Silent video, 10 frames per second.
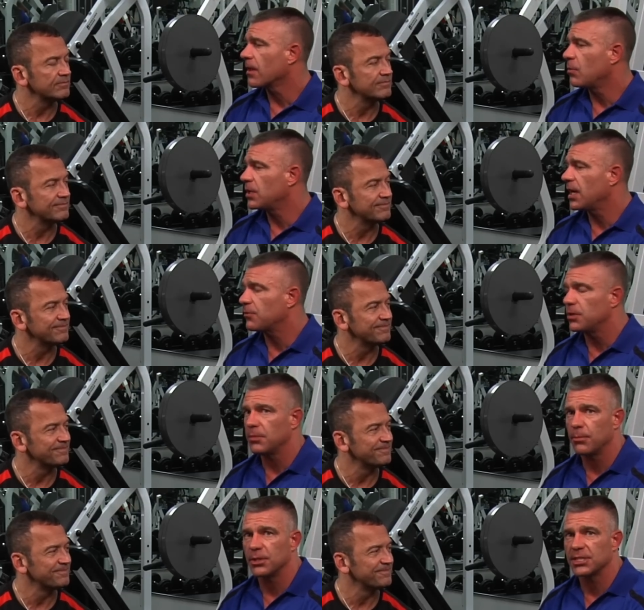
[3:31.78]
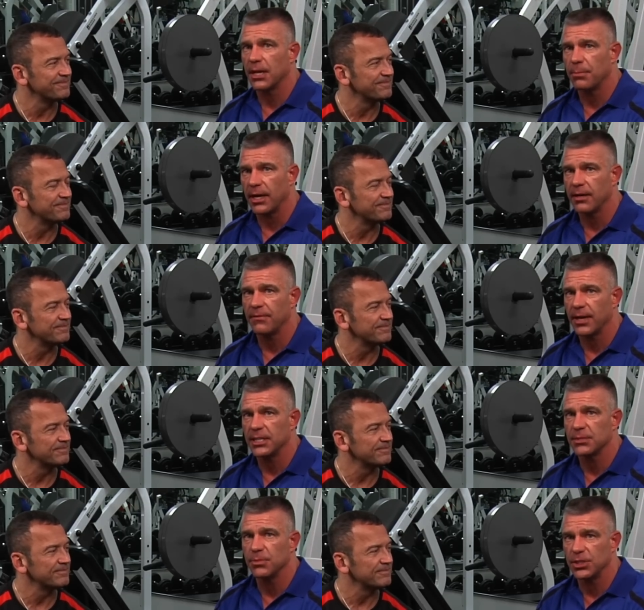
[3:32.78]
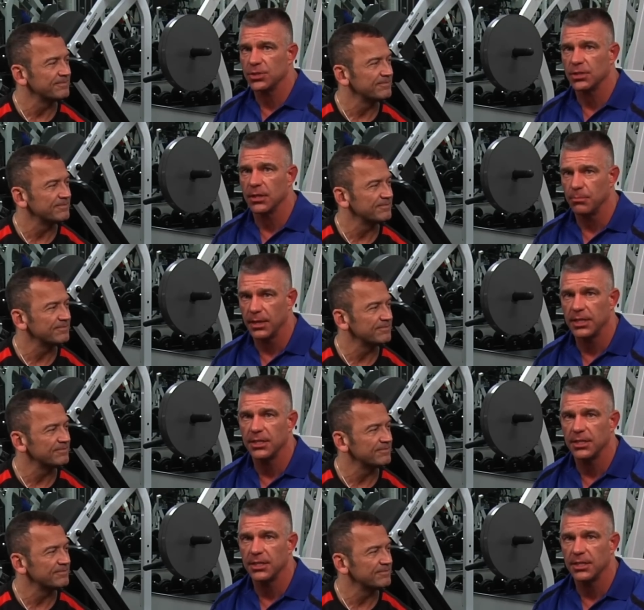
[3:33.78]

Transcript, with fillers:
Speaker 1: What you have to remember is that body fat is measured in many